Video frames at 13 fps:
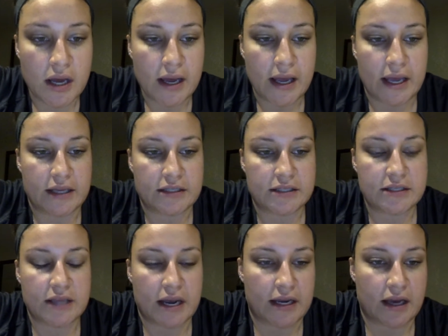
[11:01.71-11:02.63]
and
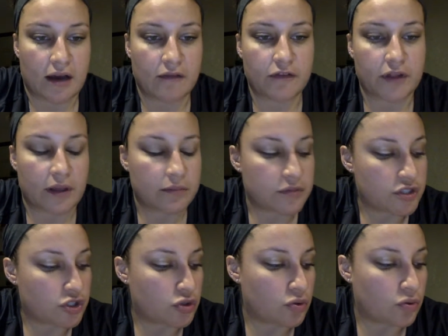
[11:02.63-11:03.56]
setting up for them
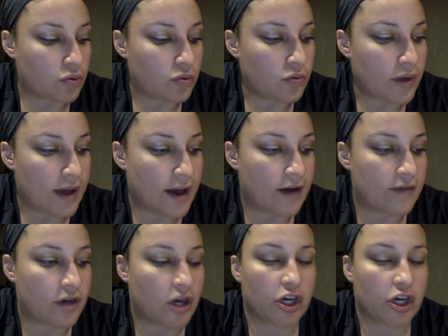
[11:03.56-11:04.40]
to have